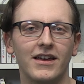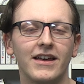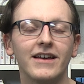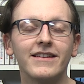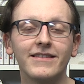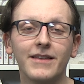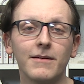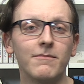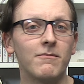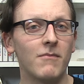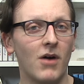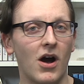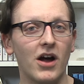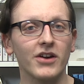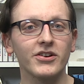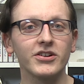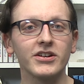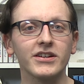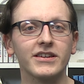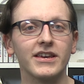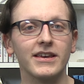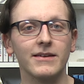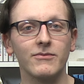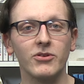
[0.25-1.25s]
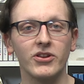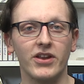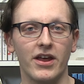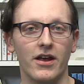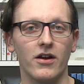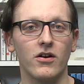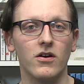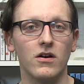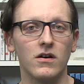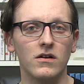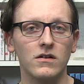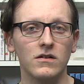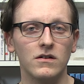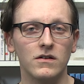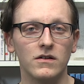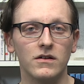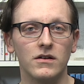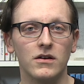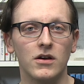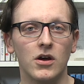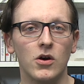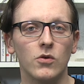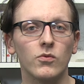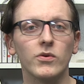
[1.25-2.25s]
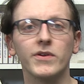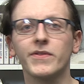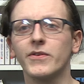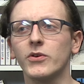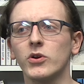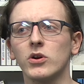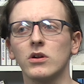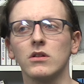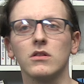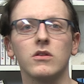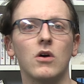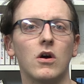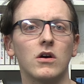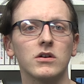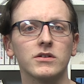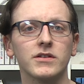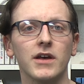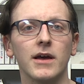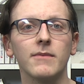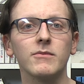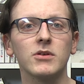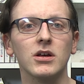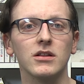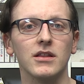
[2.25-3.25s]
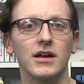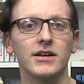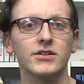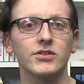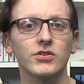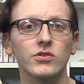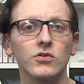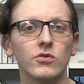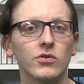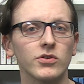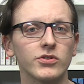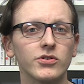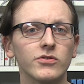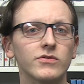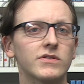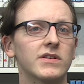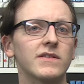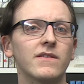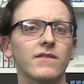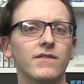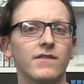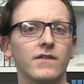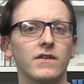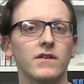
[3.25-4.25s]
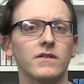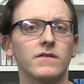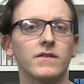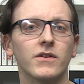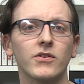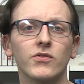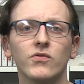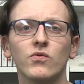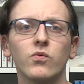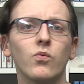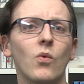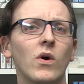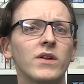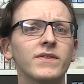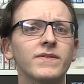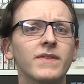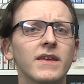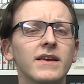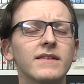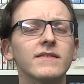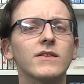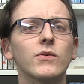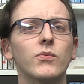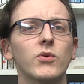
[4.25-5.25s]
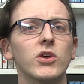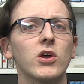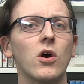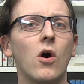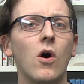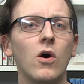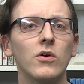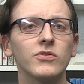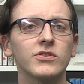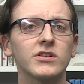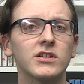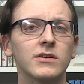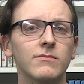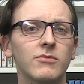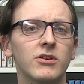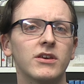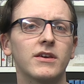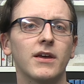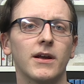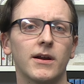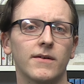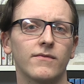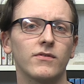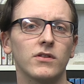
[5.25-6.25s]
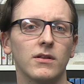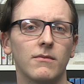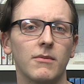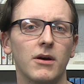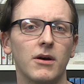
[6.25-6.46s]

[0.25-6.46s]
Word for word: In the modern gaming era, whether you're a longtime collector or new to the scene, there is one thing that we all need to be careful